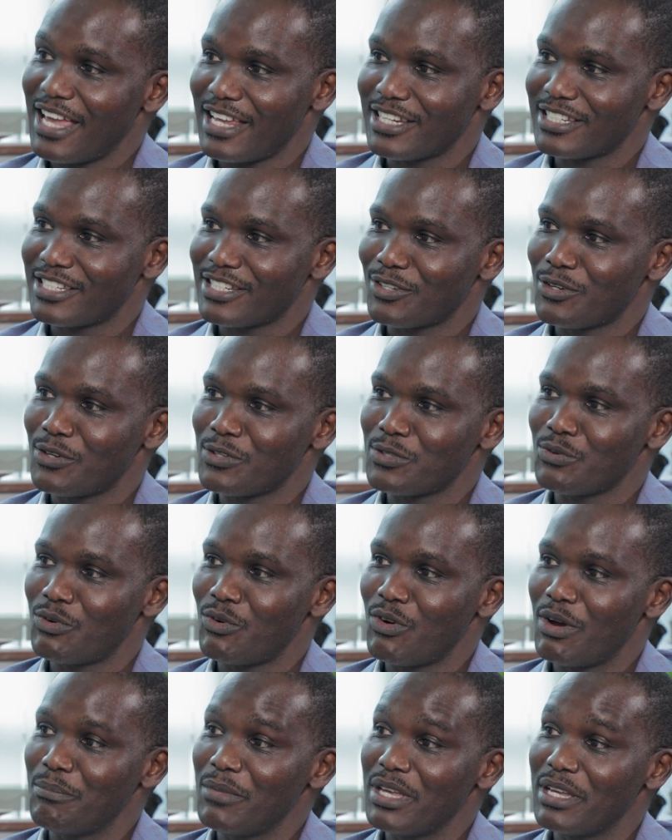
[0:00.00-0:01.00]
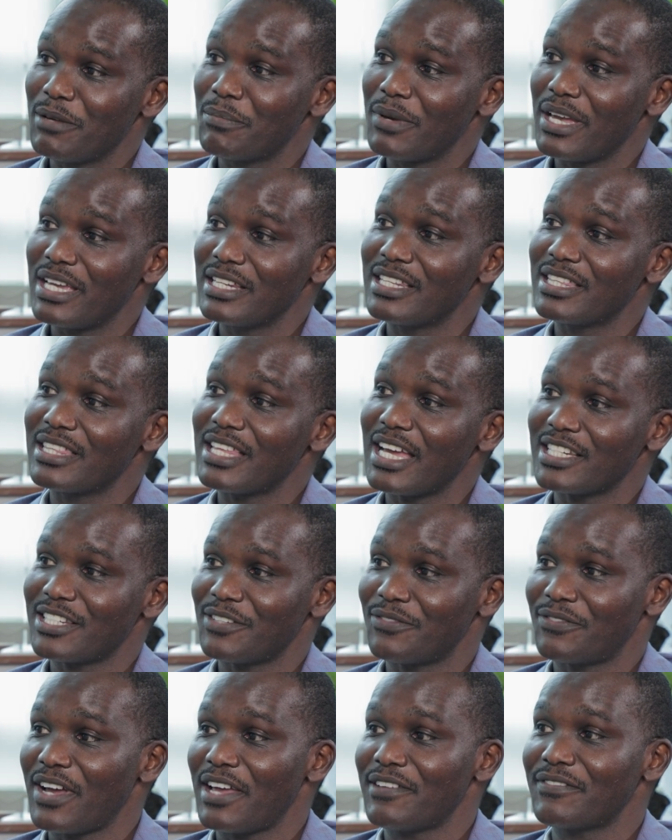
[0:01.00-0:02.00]
net, because we were being paid
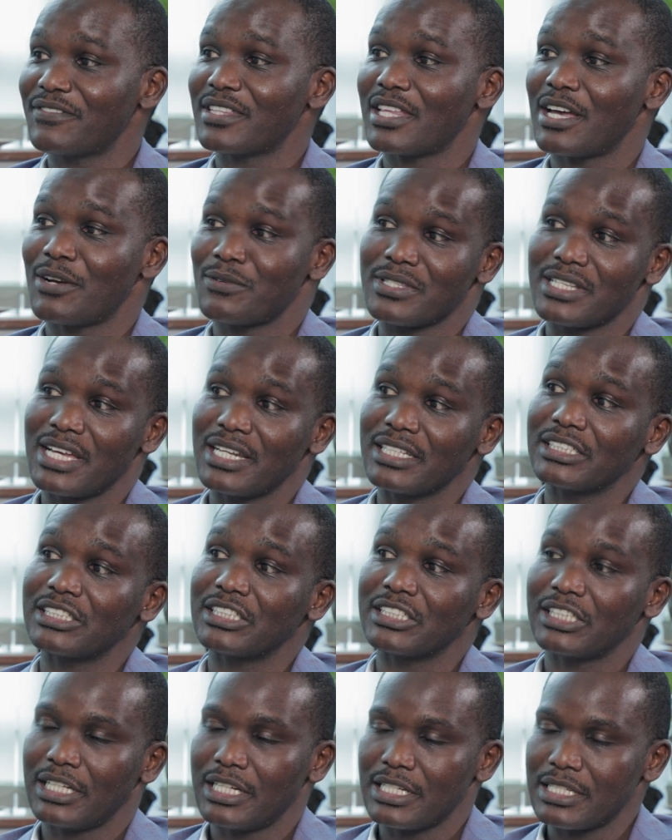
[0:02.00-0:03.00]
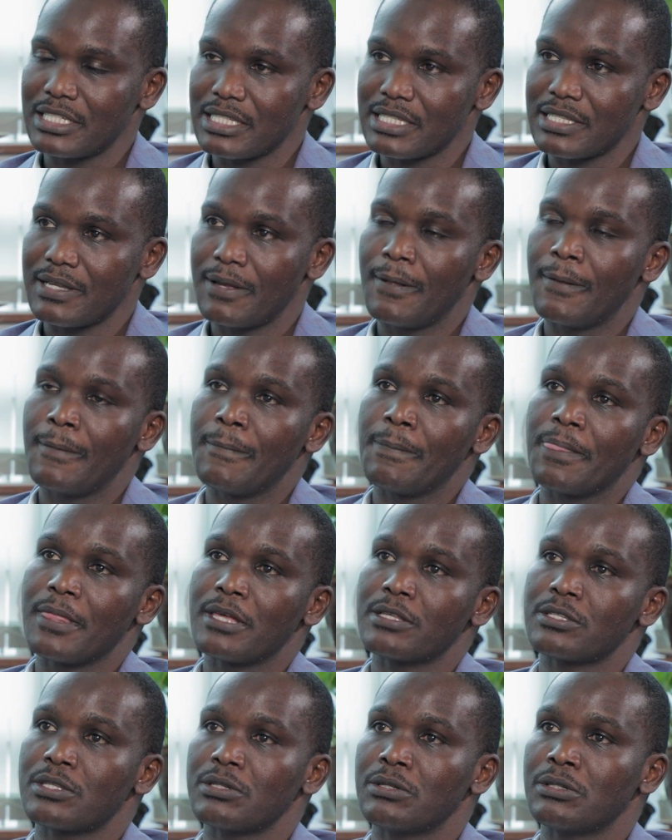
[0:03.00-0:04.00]
35,000 shillings.
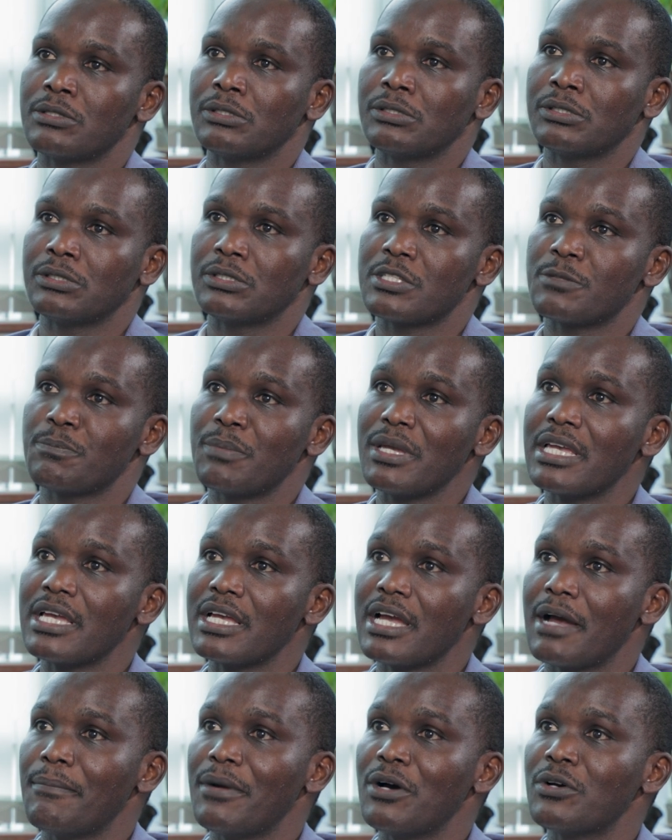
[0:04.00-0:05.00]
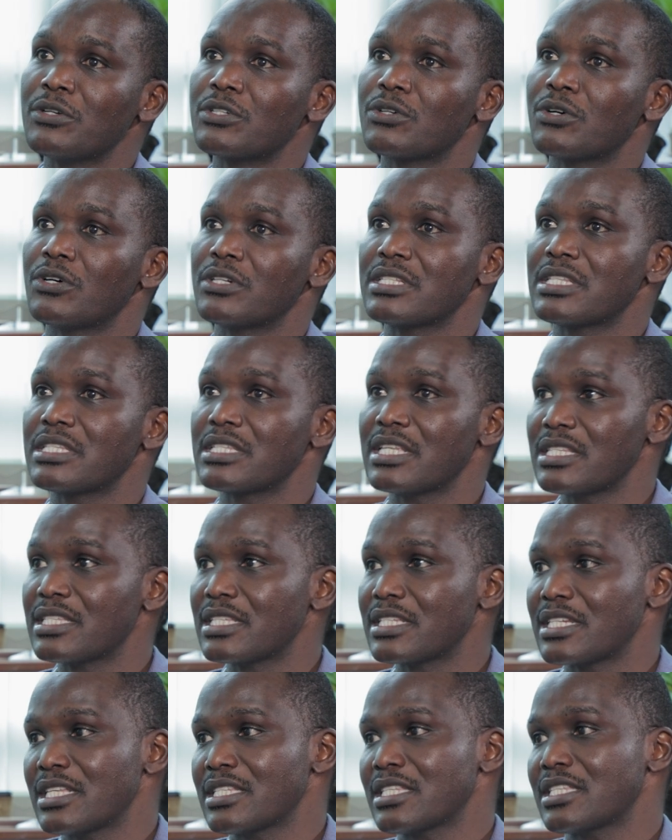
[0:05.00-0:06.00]
So speaking about
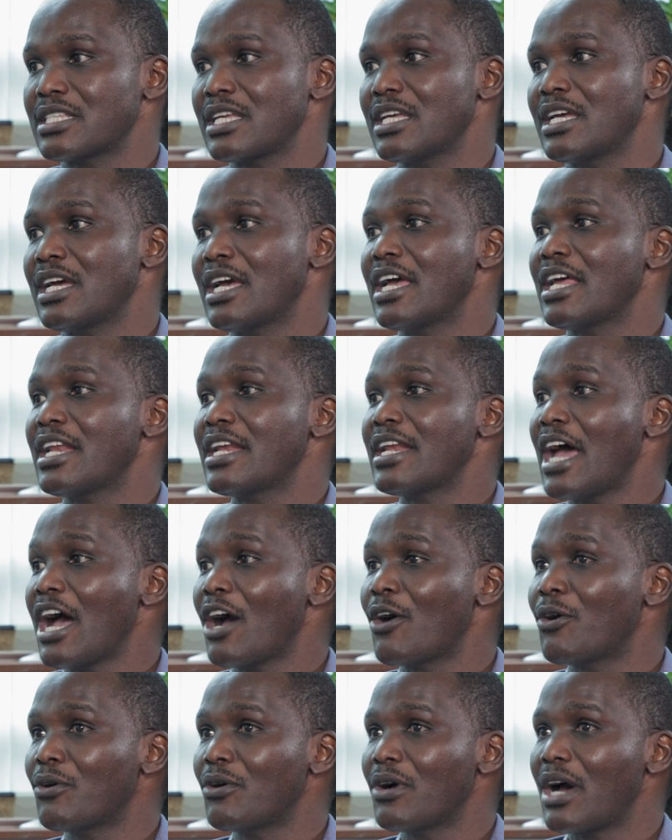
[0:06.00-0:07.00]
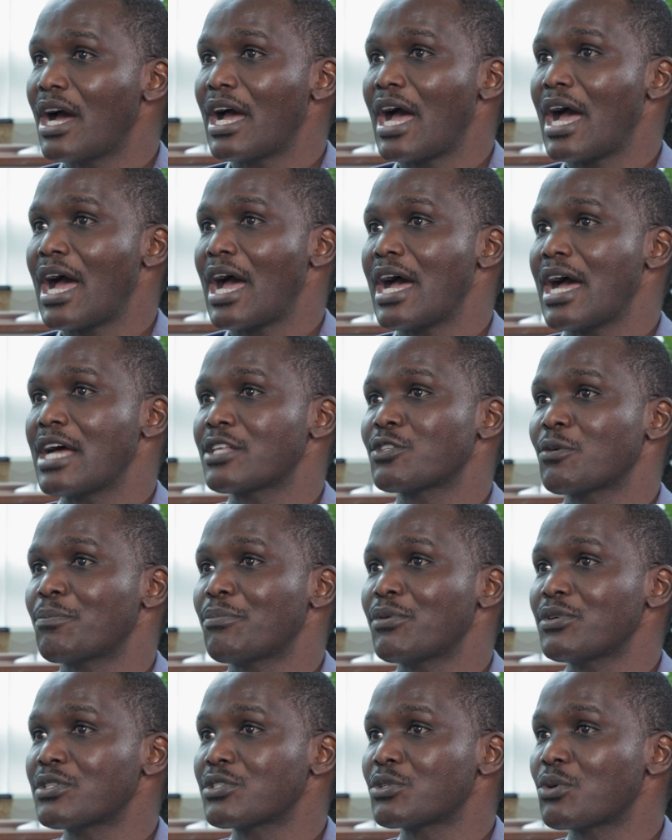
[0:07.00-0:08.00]
consistency, now, as
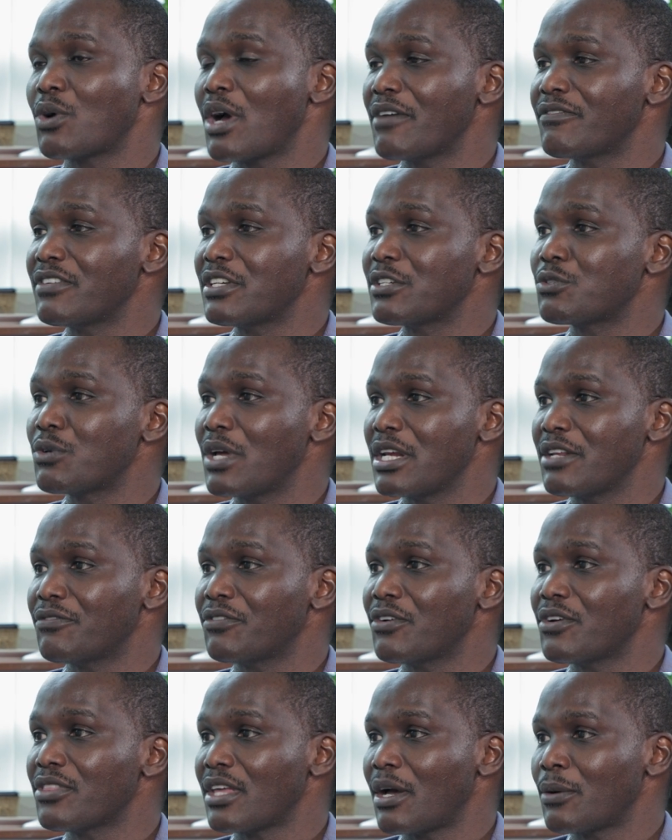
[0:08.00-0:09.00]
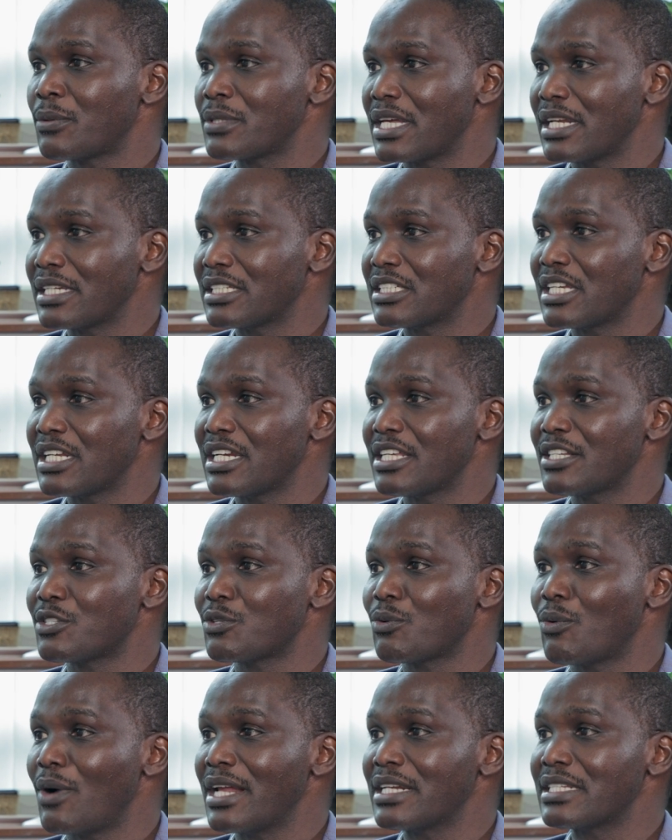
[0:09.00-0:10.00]
opposed to having 24,000
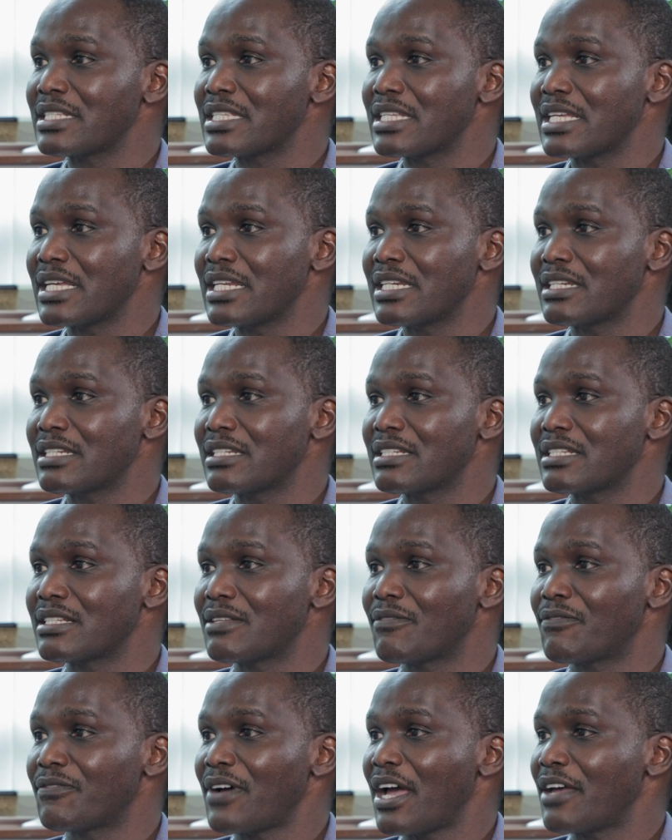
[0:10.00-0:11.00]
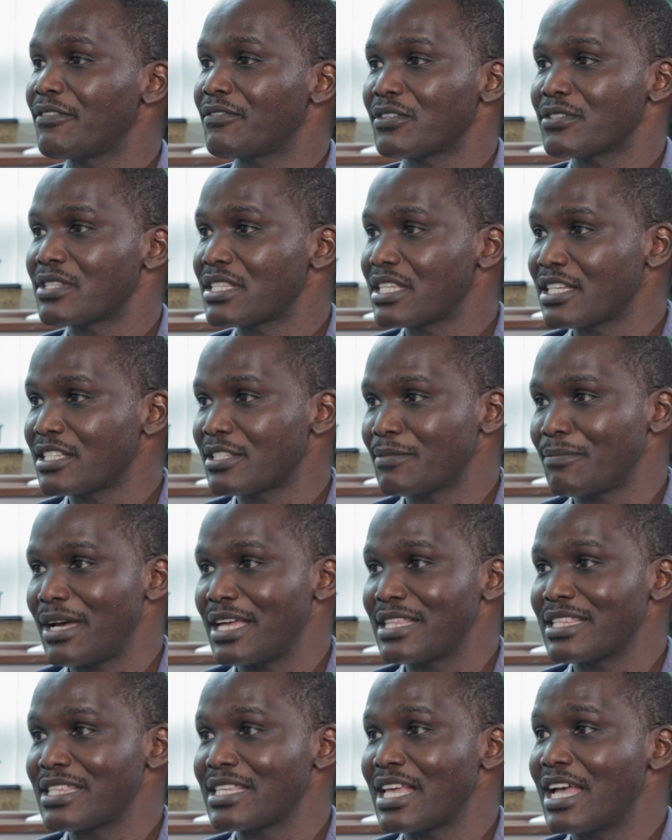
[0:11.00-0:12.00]
shillings once in 5 or 6
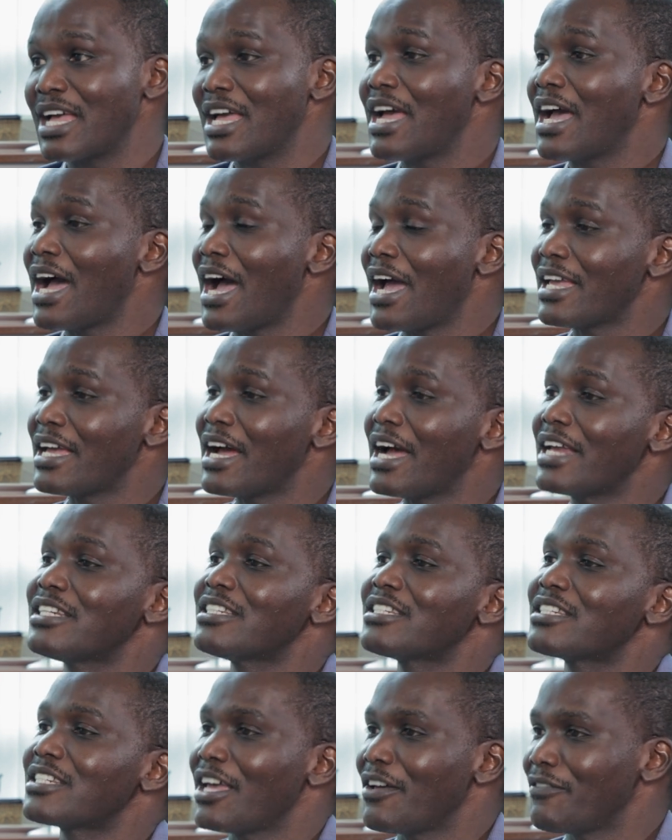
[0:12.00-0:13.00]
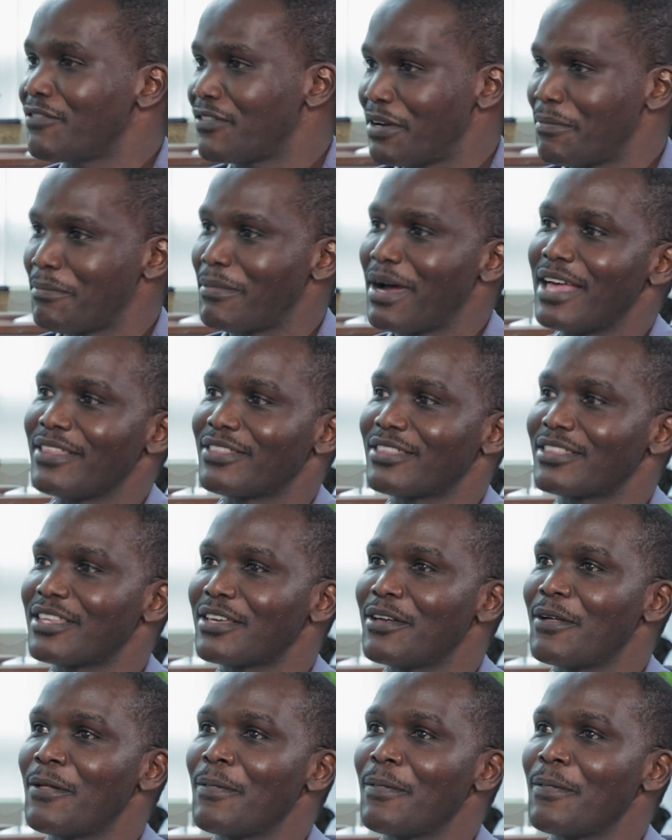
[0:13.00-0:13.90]
months, I had it every month.